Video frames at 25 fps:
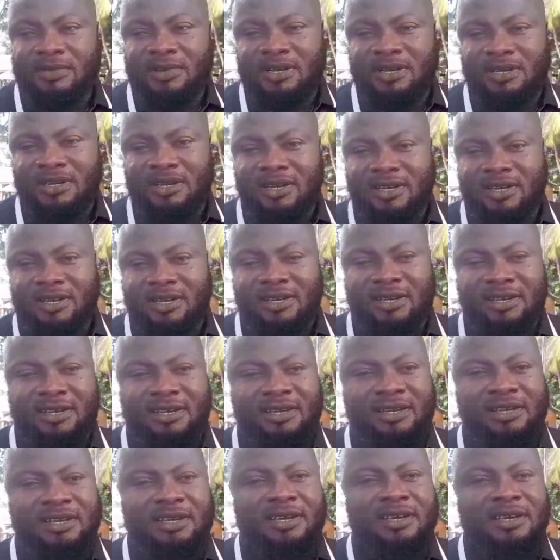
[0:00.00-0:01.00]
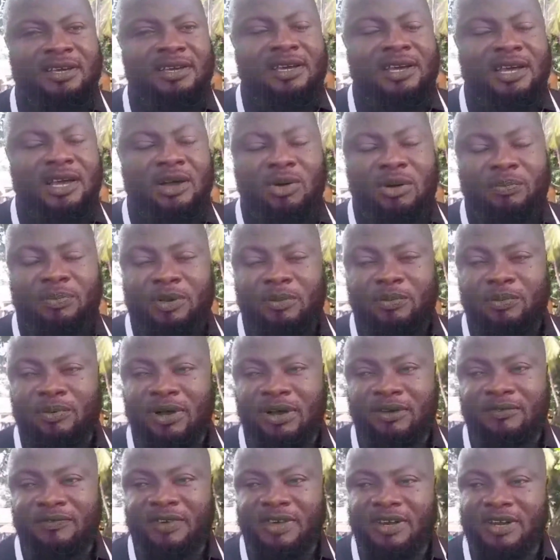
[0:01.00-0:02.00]
and uh, our
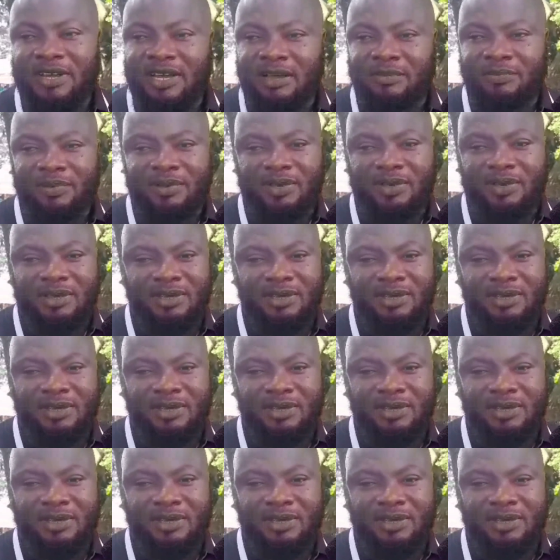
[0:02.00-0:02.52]
people are very happy.